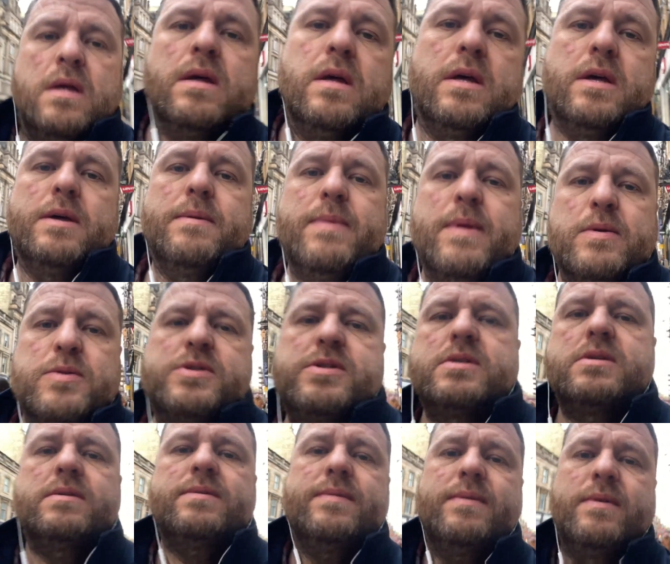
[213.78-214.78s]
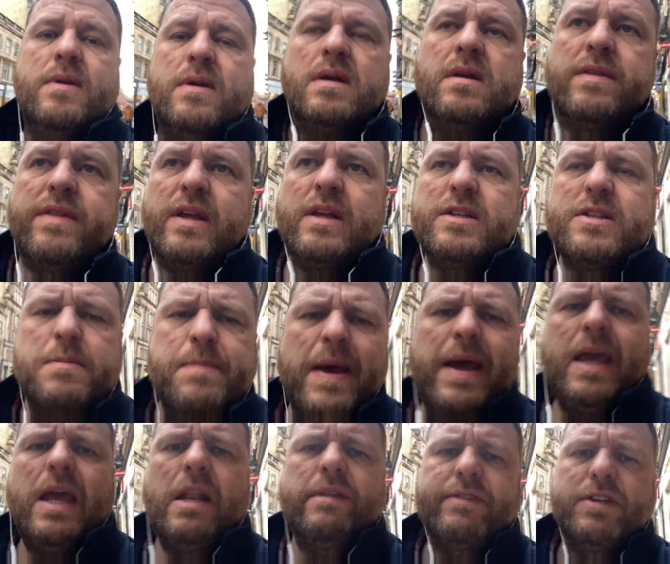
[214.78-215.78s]
I think it's the
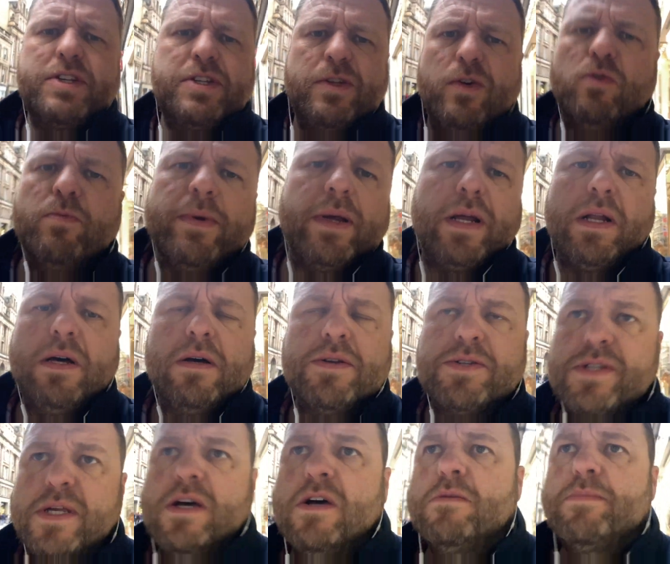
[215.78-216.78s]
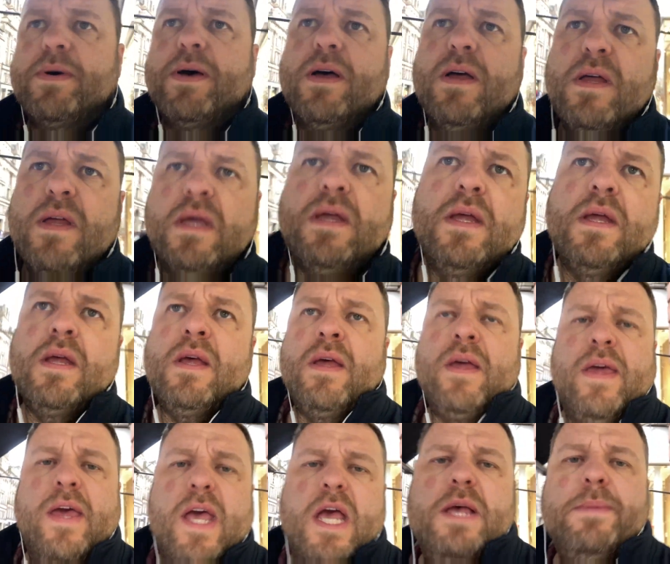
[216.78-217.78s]
back end of a storm in Glasgow, but
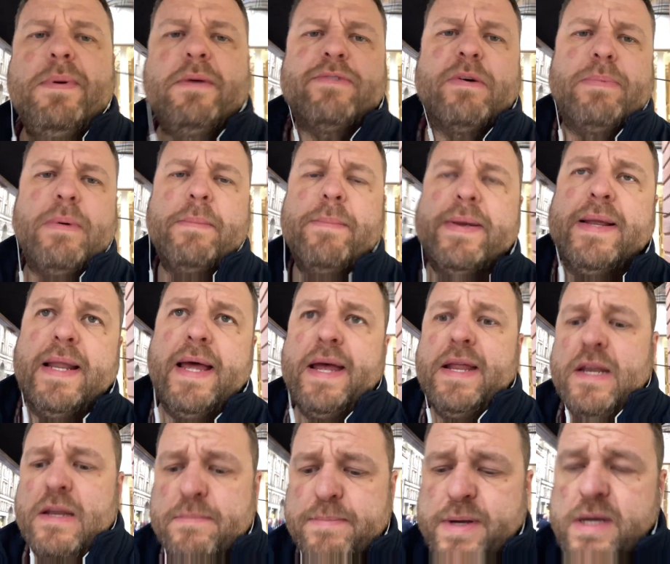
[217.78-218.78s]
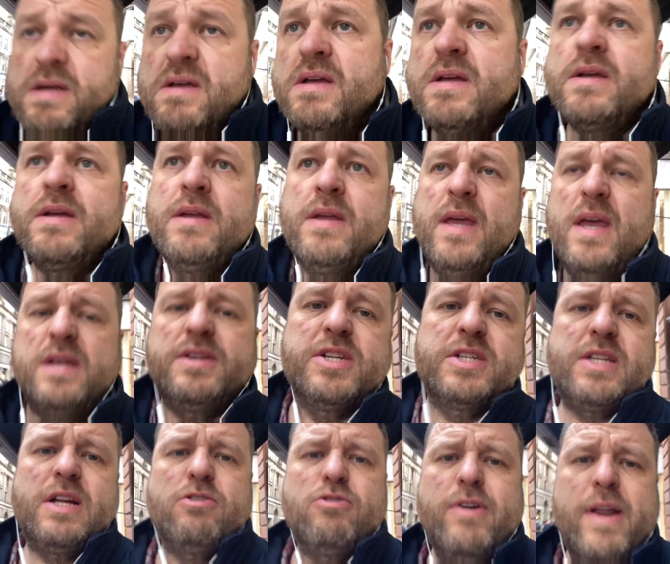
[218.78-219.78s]
yeah, a bit of a bumpy landing, but yeah,
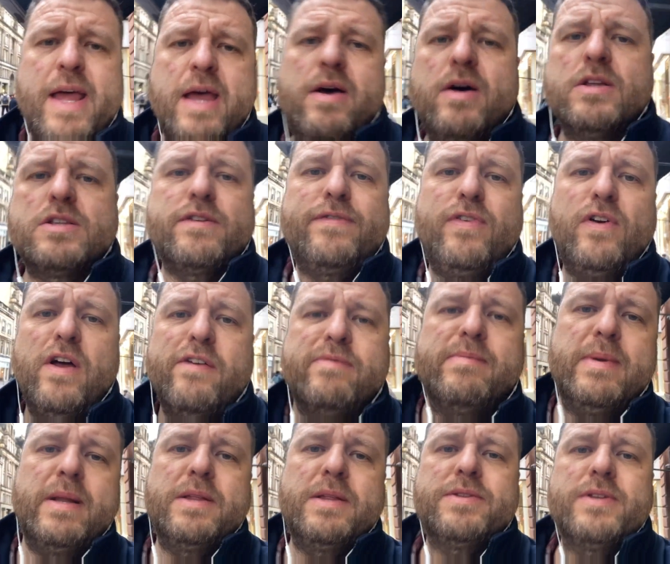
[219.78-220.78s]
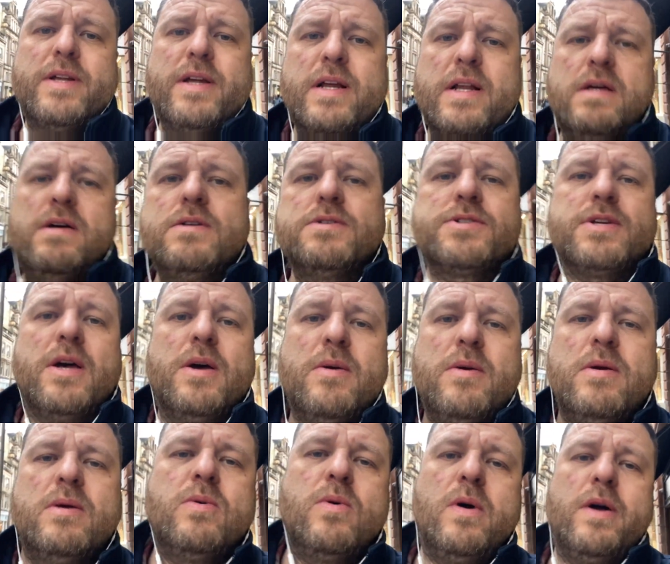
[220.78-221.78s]
just under an hour to fly from London to Glasgow.
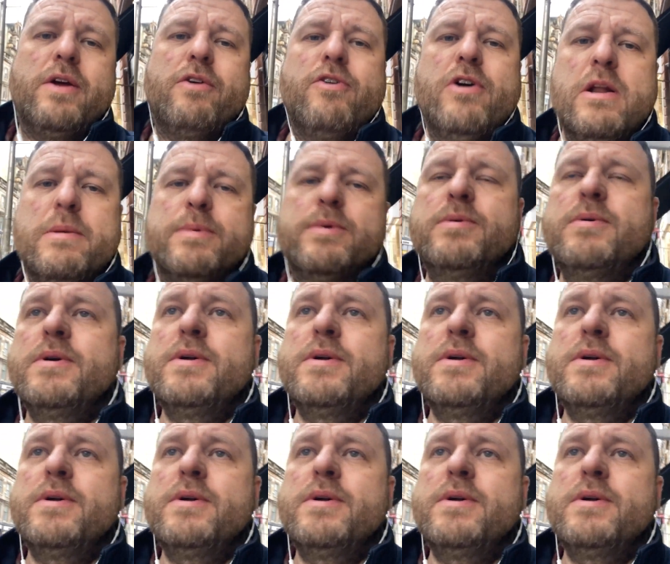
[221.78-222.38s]
Quite incredible.